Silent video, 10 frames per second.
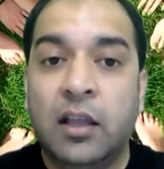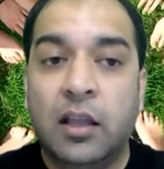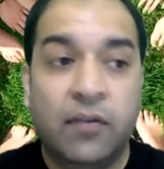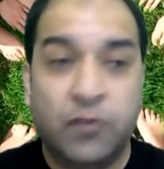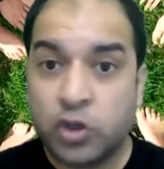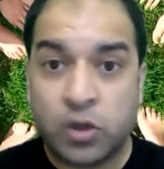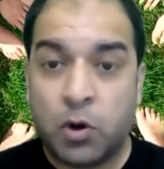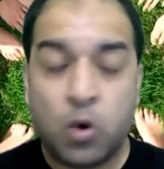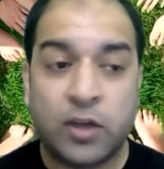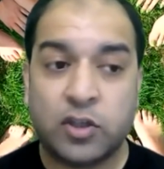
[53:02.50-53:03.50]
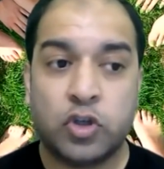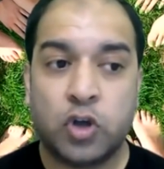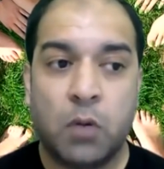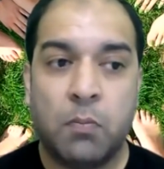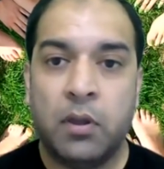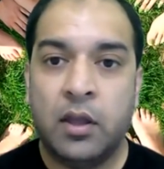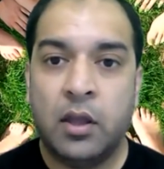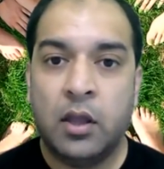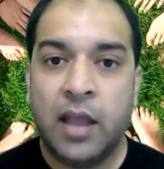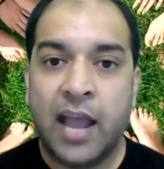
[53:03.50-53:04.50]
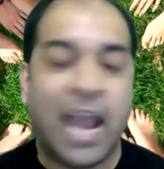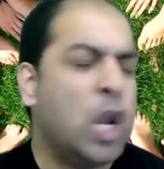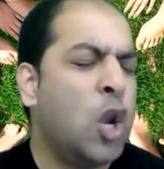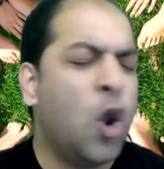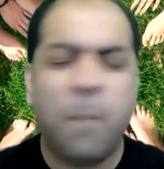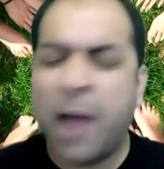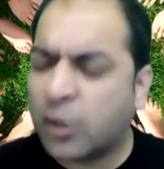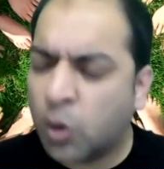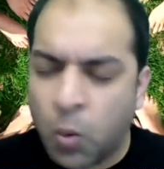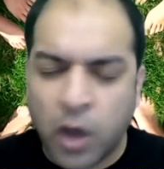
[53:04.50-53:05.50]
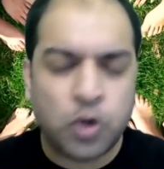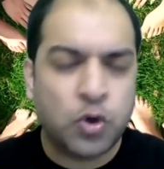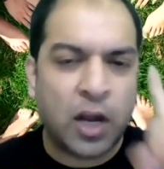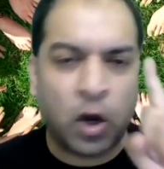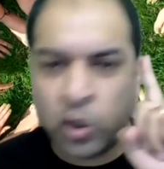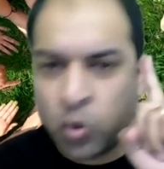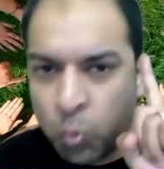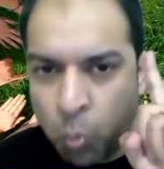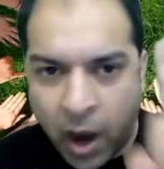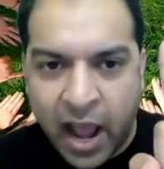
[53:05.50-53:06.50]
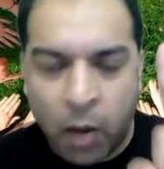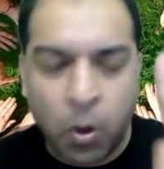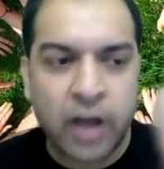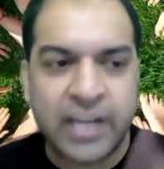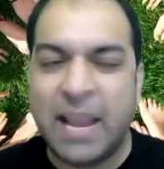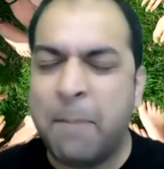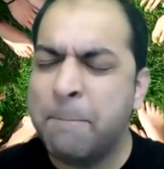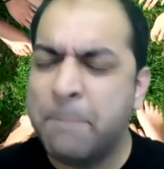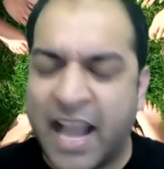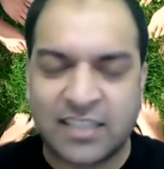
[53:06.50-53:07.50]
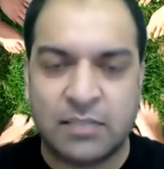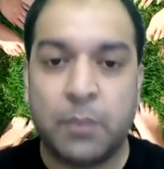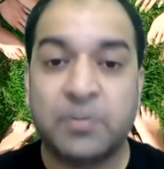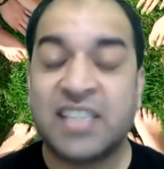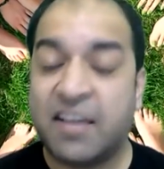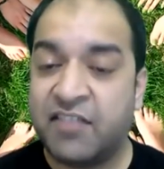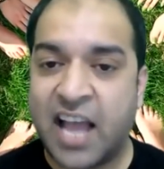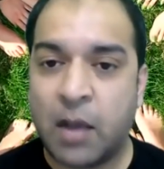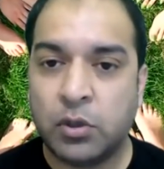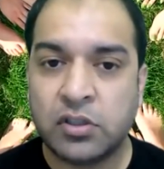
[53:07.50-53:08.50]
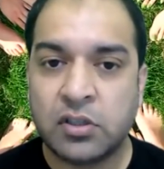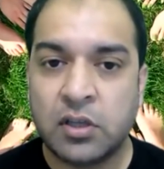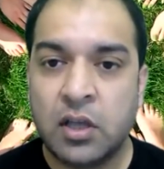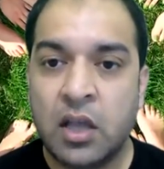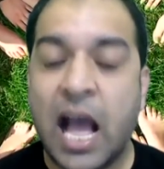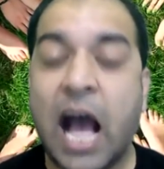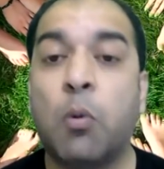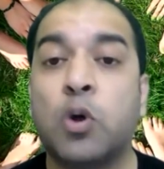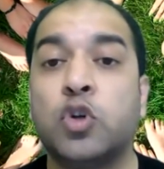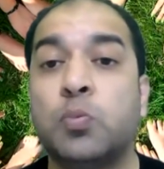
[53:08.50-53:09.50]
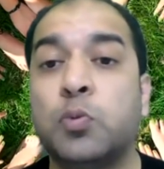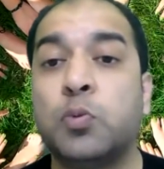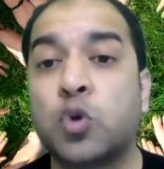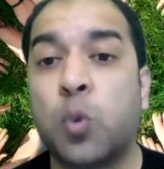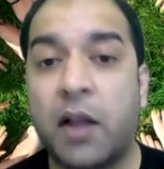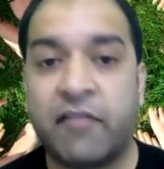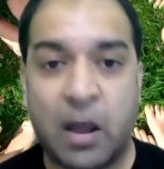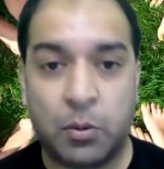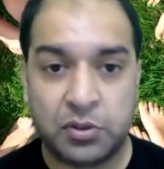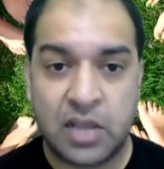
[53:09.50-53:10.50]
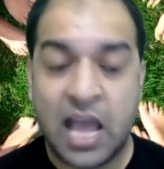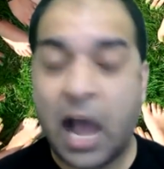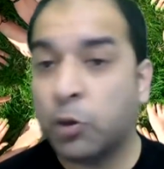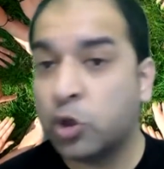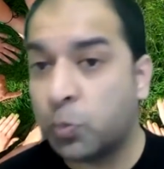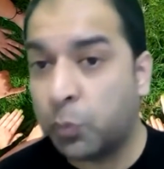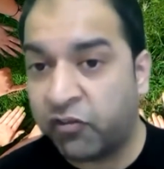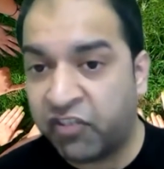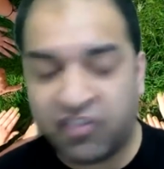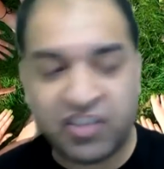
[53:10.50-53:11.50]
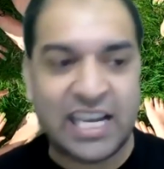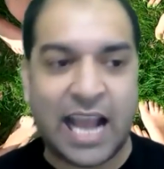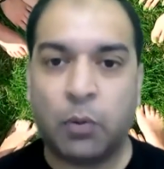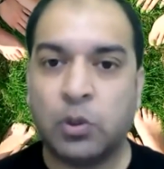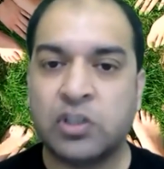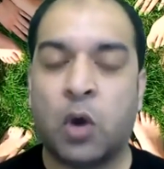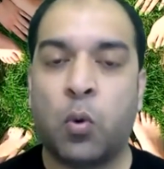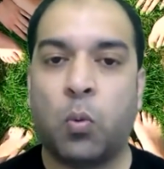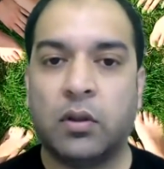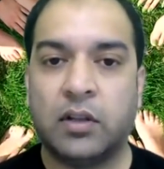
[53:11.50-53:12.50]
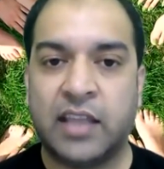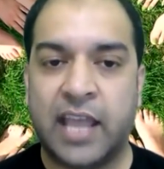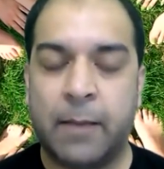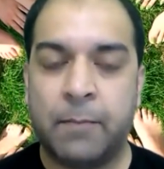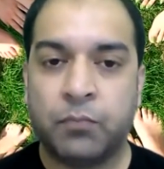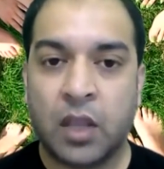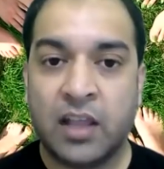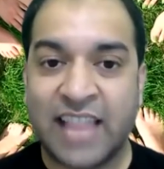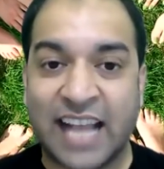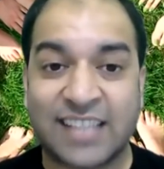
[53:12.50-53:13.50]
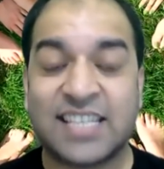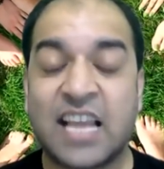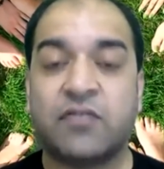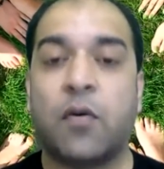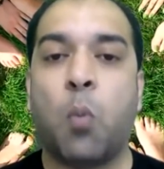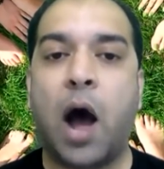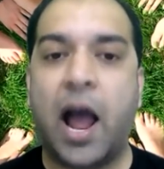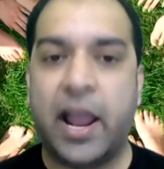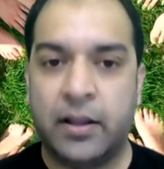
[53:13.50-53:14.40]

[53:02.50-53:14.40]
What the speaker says: if you're someone who has a job and no matter what, you can only do 1 hour a day, maximum 7 hours, I want you to put 12 hours. I want you to put 15 hours on there. That stands for Y.